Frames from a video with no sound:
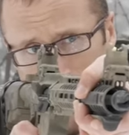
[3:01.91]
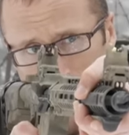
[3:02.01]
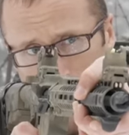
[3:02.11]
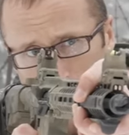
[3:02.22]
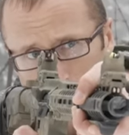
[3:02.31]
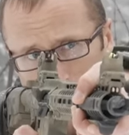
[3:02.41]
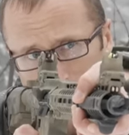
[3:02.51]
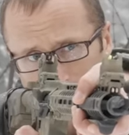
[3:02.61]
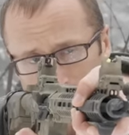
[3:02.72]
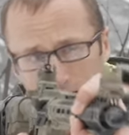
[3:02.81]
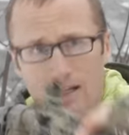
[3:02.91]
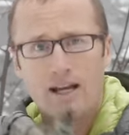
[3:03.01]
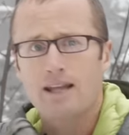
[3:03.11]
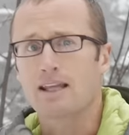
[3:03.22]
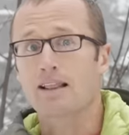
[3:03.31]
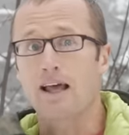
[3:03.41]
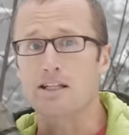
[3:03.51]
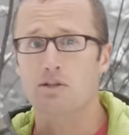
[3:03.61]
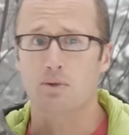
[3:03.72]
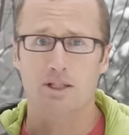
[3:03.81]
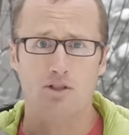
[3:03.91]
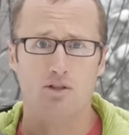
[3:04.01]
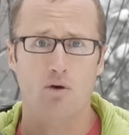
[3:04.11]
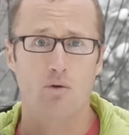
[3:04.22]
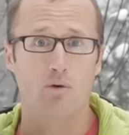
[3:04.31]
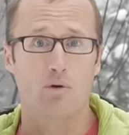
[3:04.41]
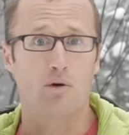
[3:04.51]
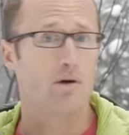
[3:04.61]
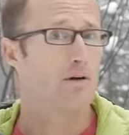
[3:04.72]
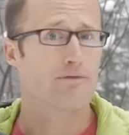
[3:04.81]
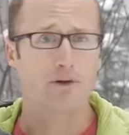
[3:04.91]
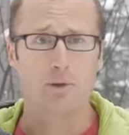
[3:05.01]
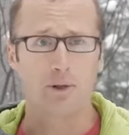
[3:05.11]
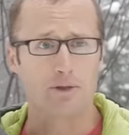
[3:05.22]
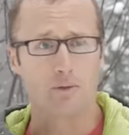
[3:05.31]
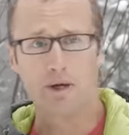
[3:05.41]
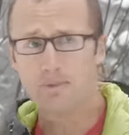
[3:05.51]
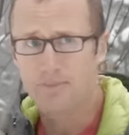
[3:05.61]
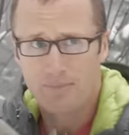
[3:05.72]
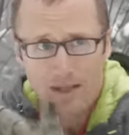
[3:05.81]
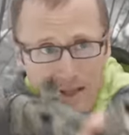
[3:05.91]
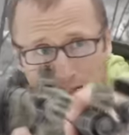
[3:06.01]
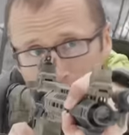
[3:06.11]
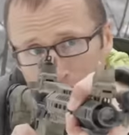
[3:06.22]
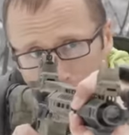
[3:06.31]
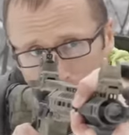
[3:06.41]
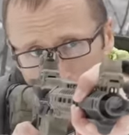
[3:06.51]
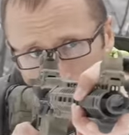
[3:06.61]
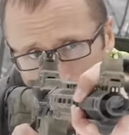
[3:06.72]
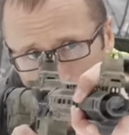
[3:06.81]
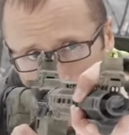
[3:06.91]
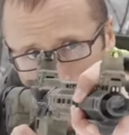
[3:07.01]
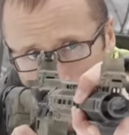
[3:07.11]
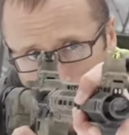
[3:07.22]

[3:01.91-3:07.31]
Aim back in at that light switch or photo on your wall and break the shot.